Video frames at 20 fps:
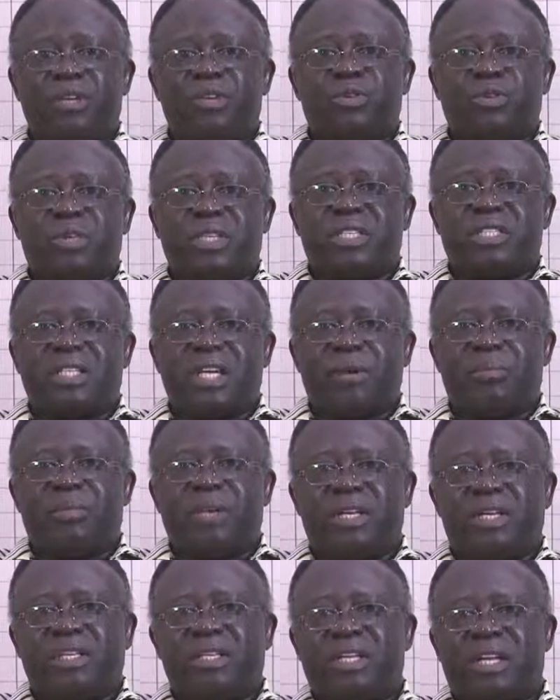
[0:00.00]
to
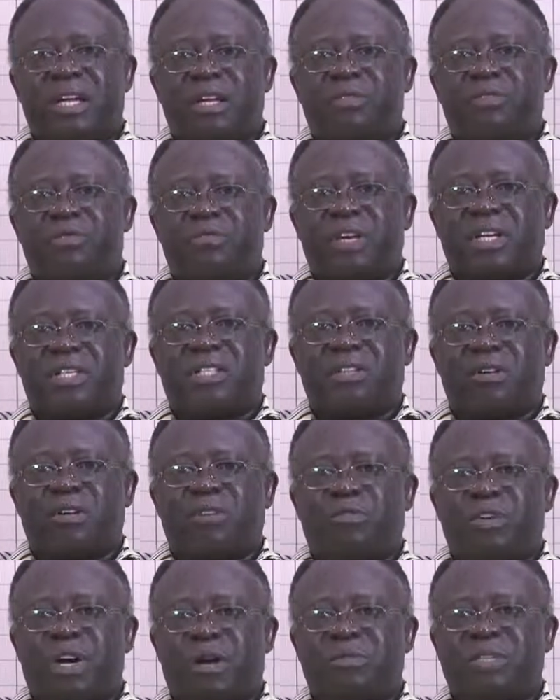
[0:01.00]
determine the effects
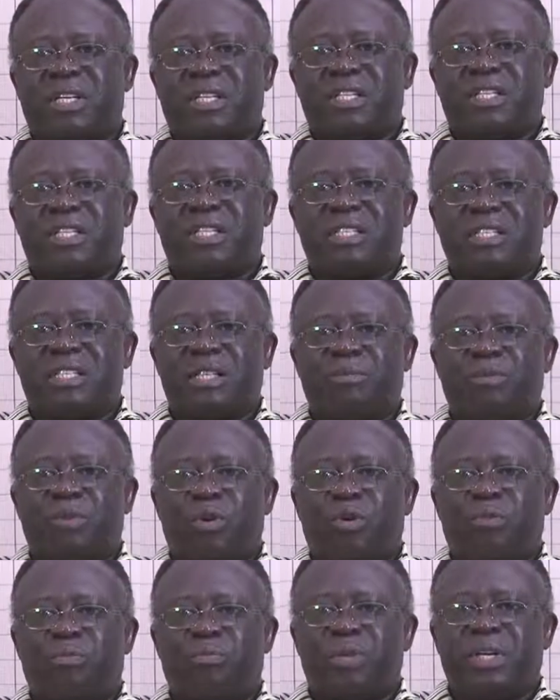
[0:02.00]
of absenteeism
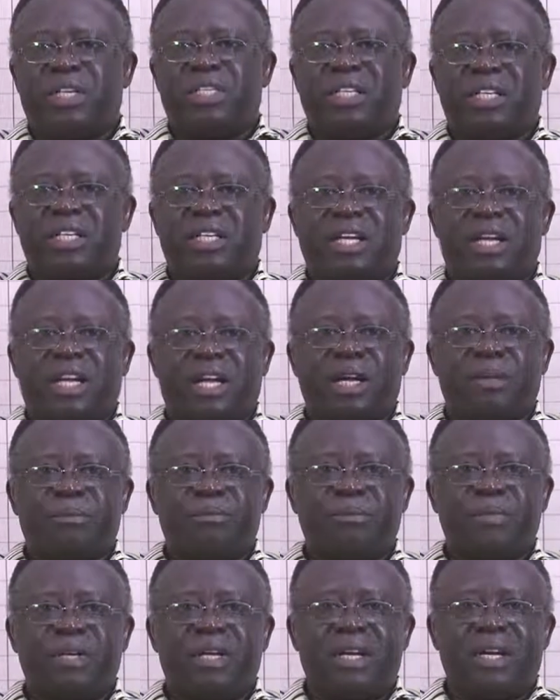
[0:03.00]
on patient care
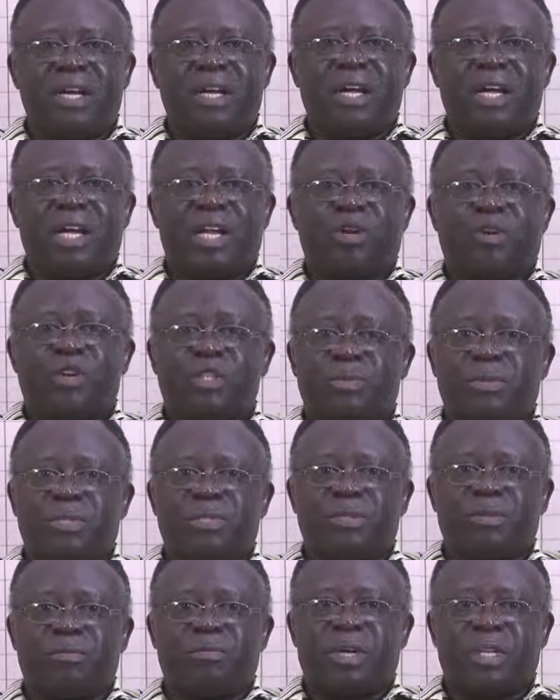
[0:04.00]
and
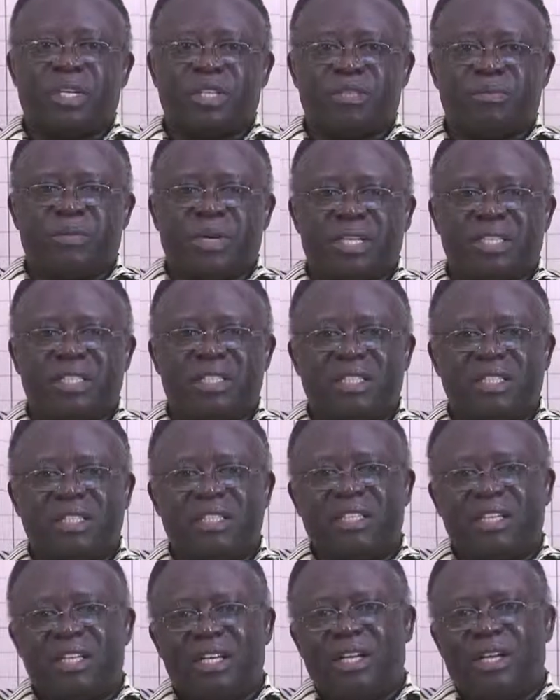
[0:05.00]
hospital management,
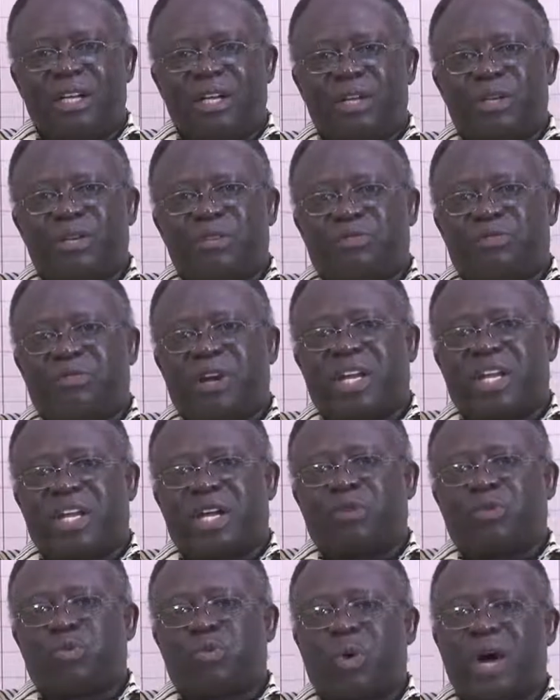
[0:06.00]
to find
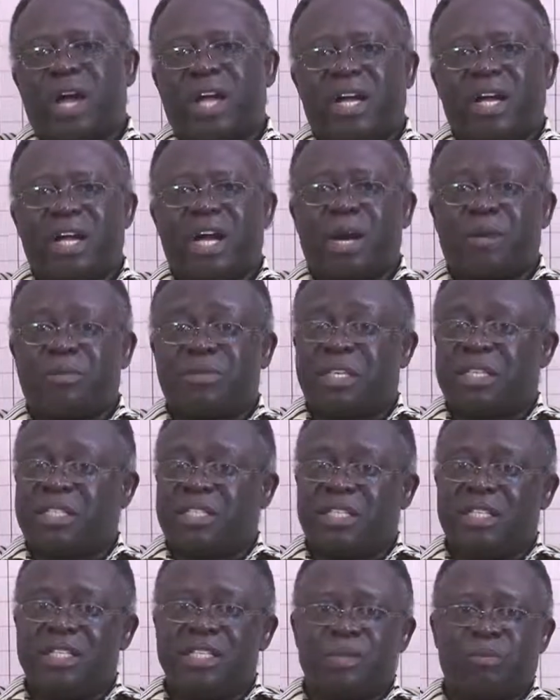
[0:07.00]
out why
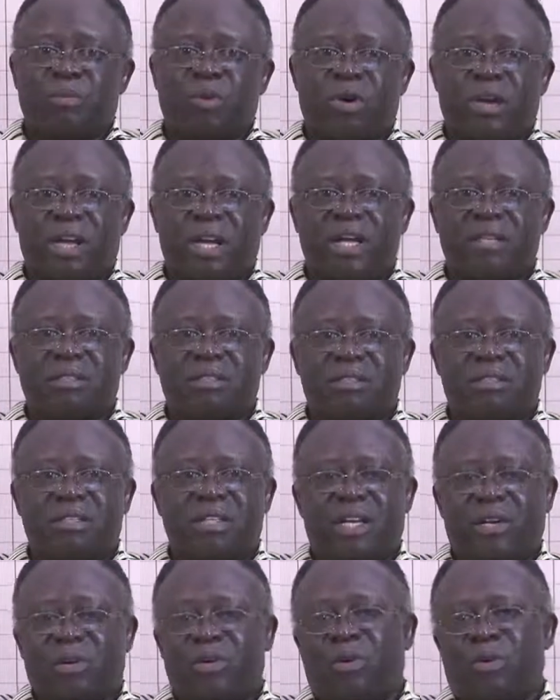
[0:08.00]
absenteeism occurs,
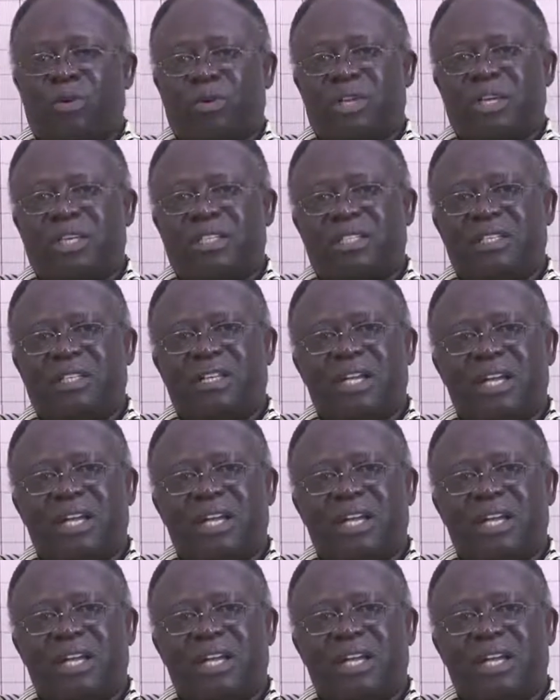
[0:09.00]
and all that.